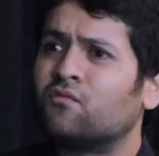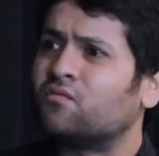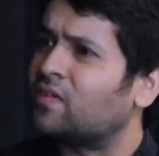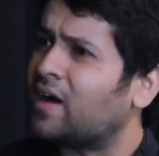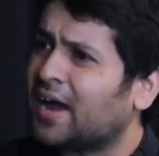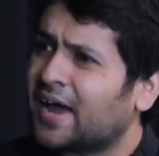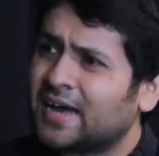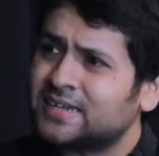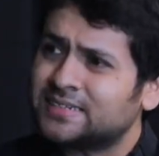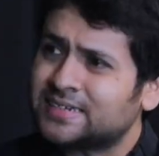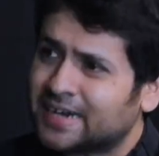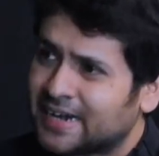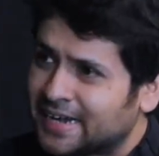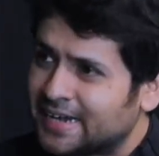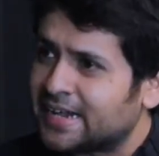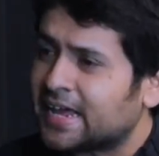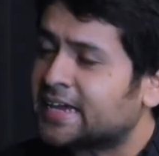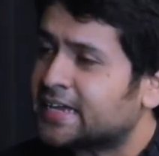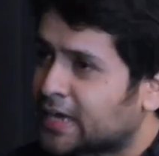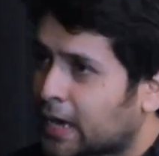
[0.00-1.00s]
Why hasn't
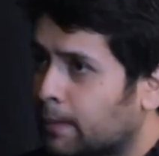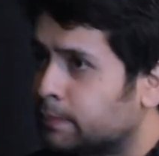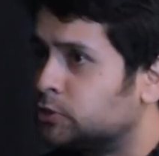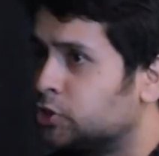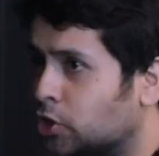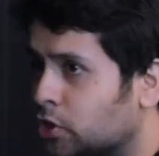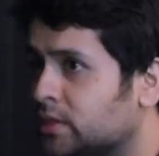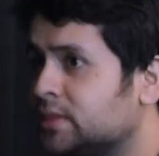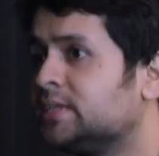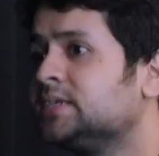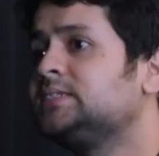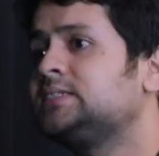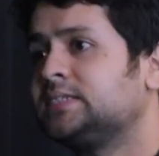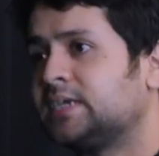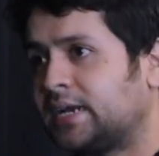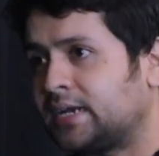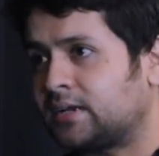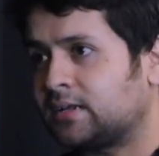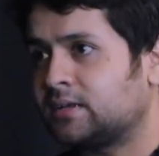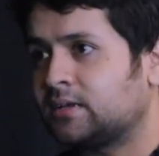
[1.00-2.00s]
India captured on this
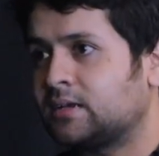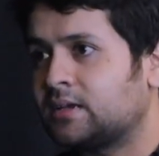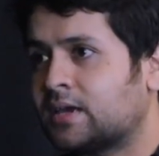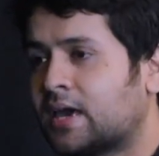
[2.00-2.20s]
yet?